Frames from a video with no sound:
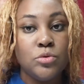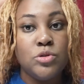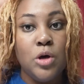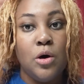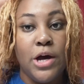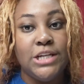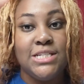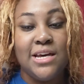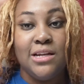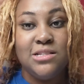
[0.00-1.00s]
So I
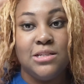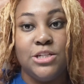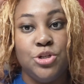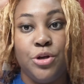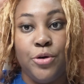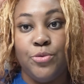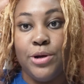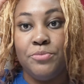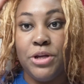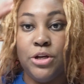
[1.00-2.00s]
decided to let you know
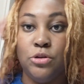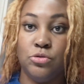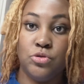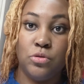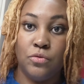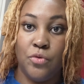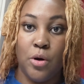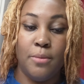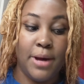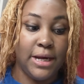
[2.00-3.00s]
what I'm going to use
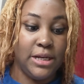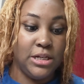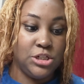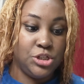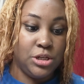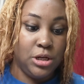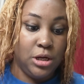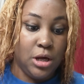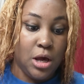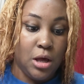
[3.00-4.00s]
for my
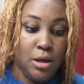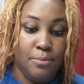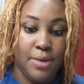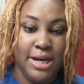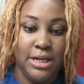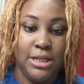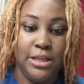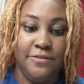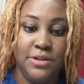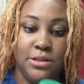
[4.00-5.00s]
conditioning. I
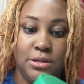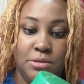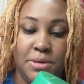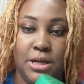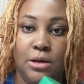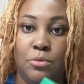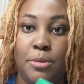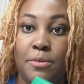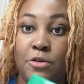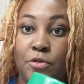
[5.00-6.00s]
lived in the Dominican
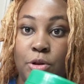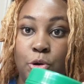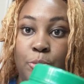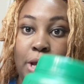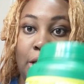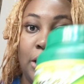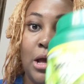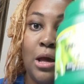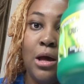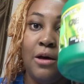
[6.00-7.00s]
Republic for a little bit,
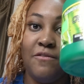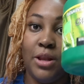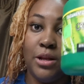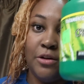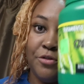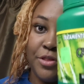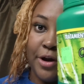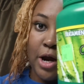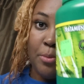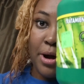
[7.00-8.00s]
fell in love with
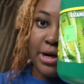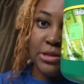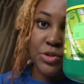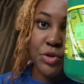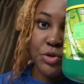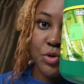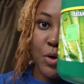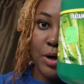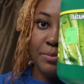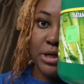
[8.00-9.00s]
their hair products,
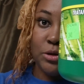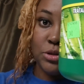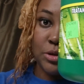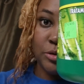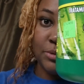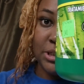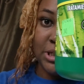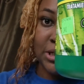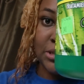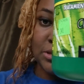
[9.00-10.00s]
so I'm going to use a little bit
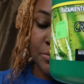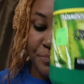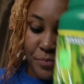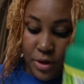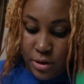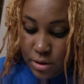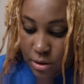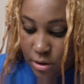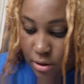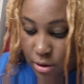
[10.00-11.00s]
of this.
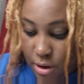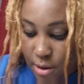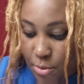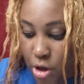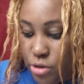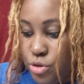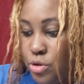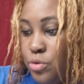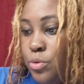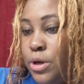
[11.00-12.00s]
I'm
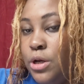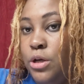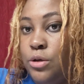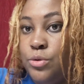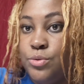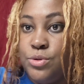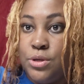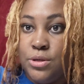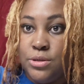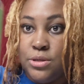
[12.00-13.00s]
also going to
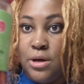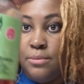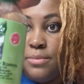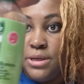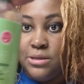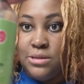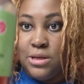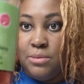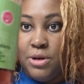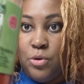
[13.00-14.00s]
use some
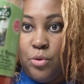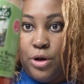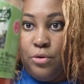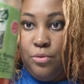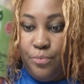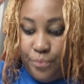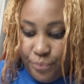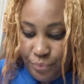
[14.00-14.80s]
cinnamon oil.